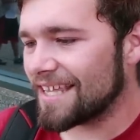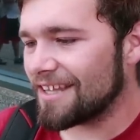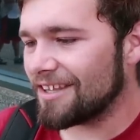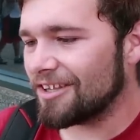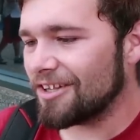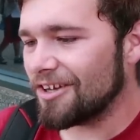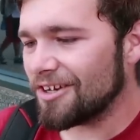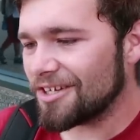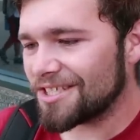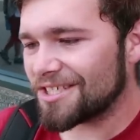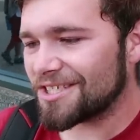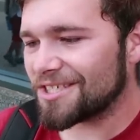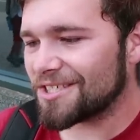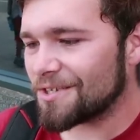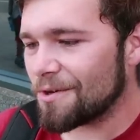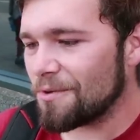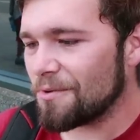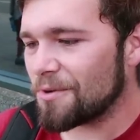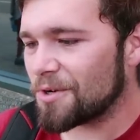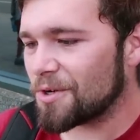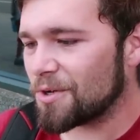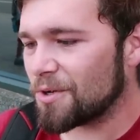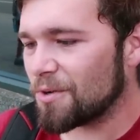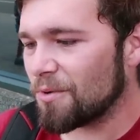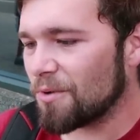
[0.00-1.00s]
It looks so
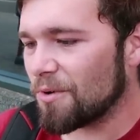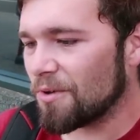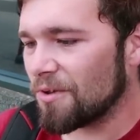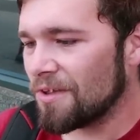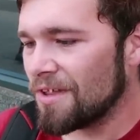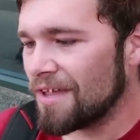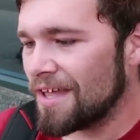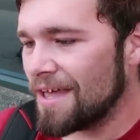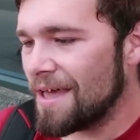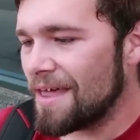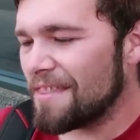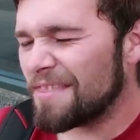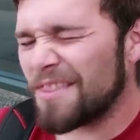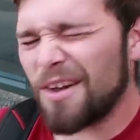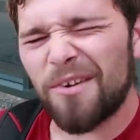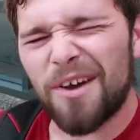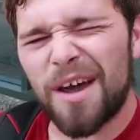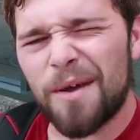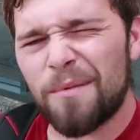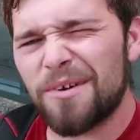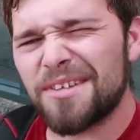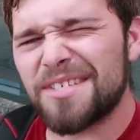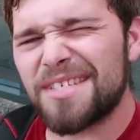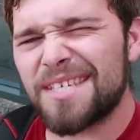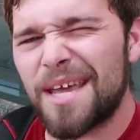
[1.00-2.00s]
cool. Though
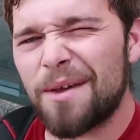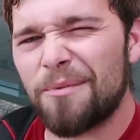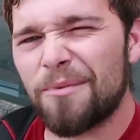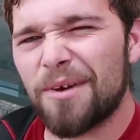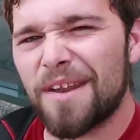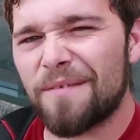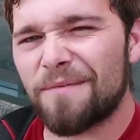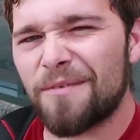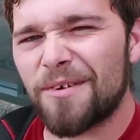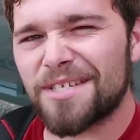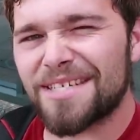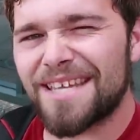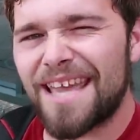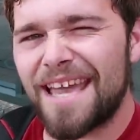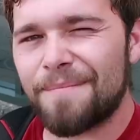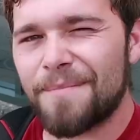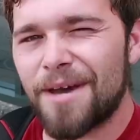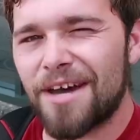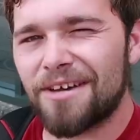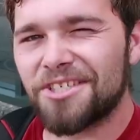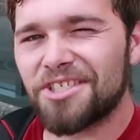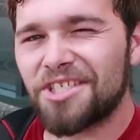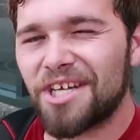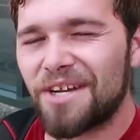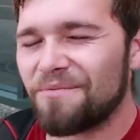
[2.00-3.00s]
I would say when it first came
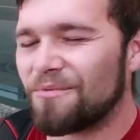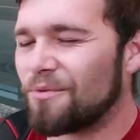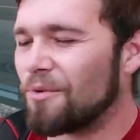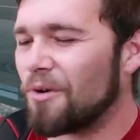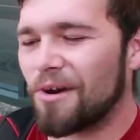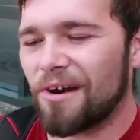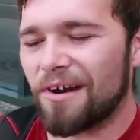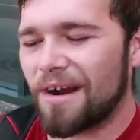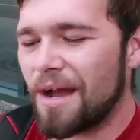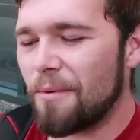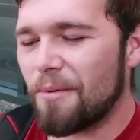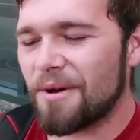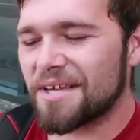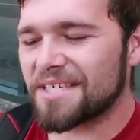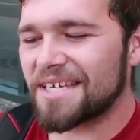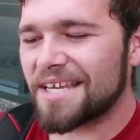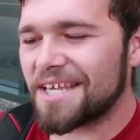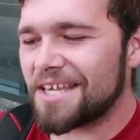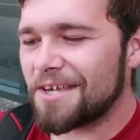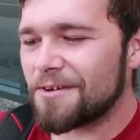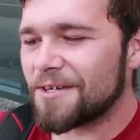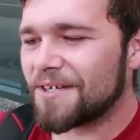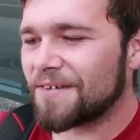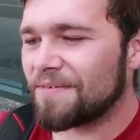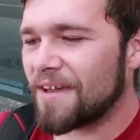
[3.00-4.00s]
out in Gen 4, I wasn't a
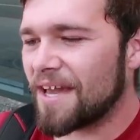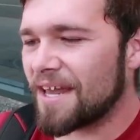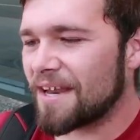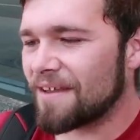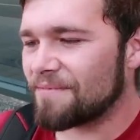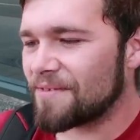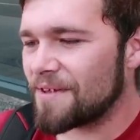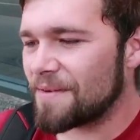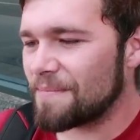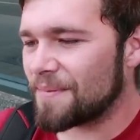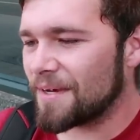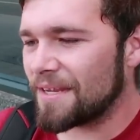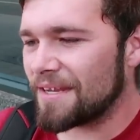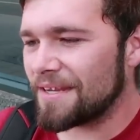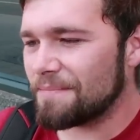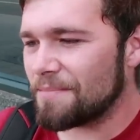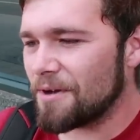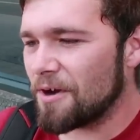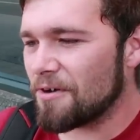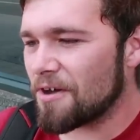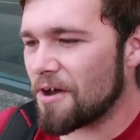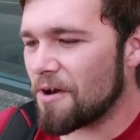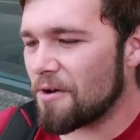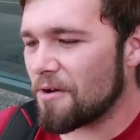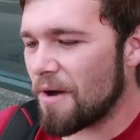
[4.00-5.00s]
huge fan of it, but in
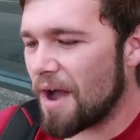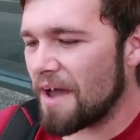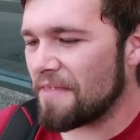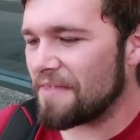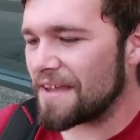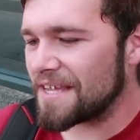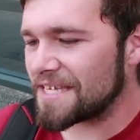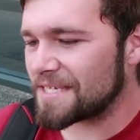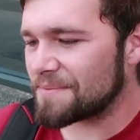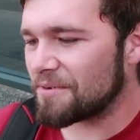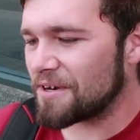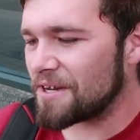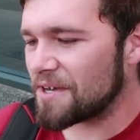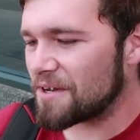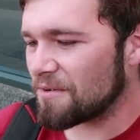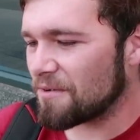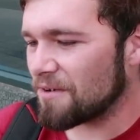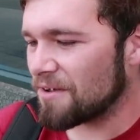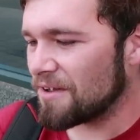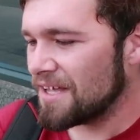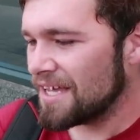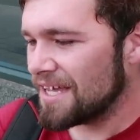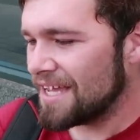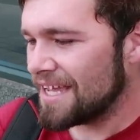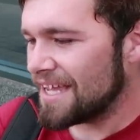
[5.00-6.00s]
Pogo, I think it's pretty
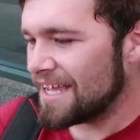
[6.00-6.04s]
cool.